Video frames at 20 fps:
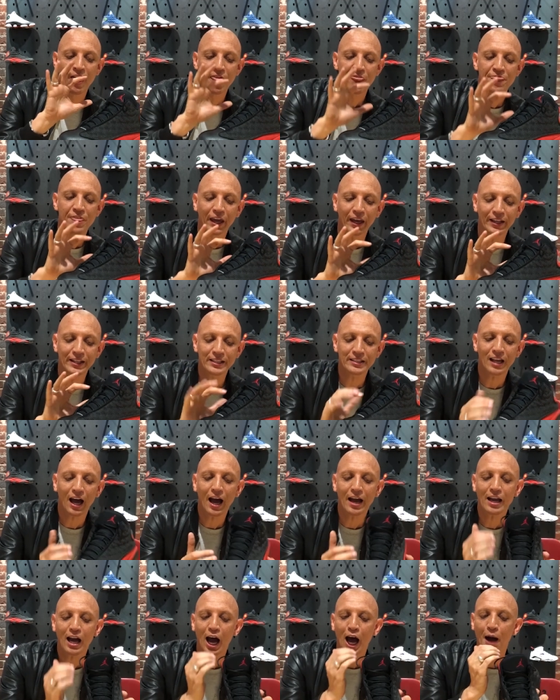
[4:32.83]
The
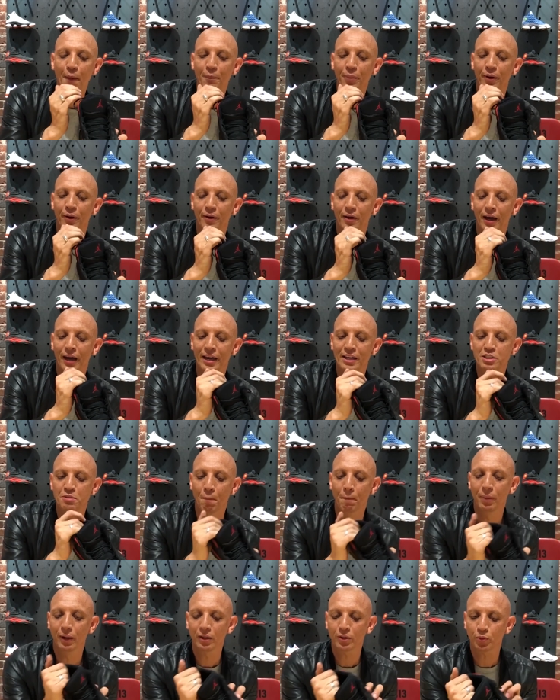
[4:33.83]
entire upper is
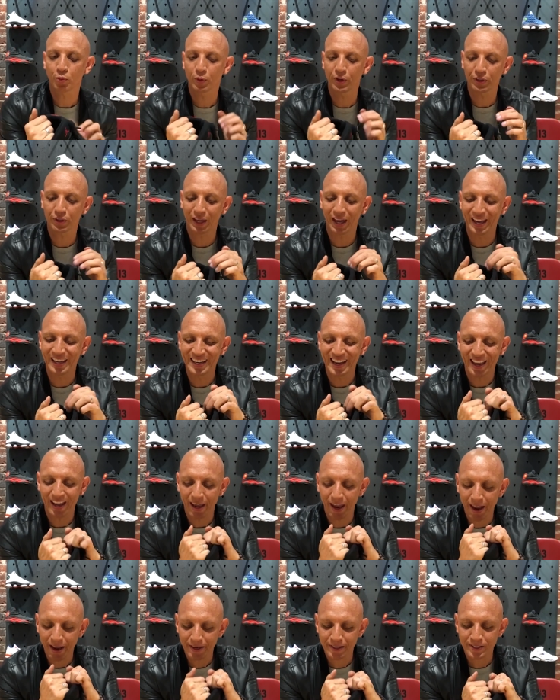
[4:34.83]
built with an
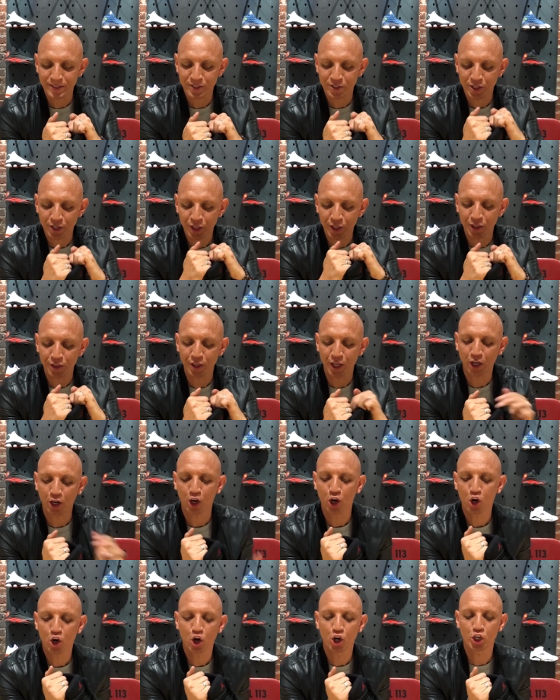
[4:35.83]
extra thick
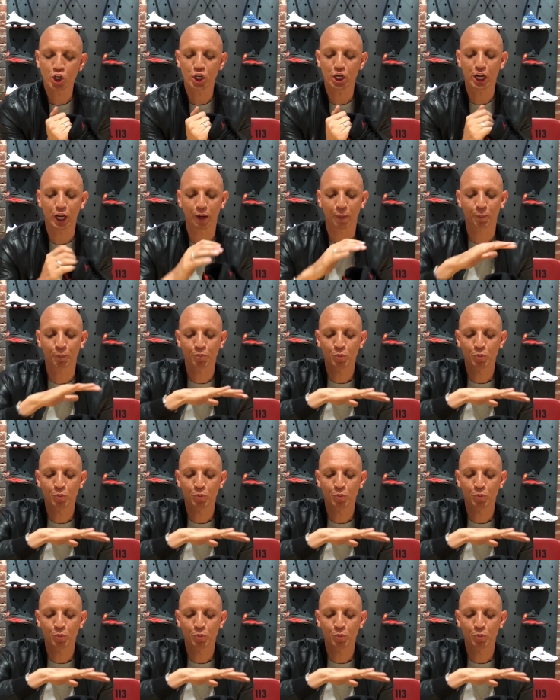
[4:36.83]
cushioning,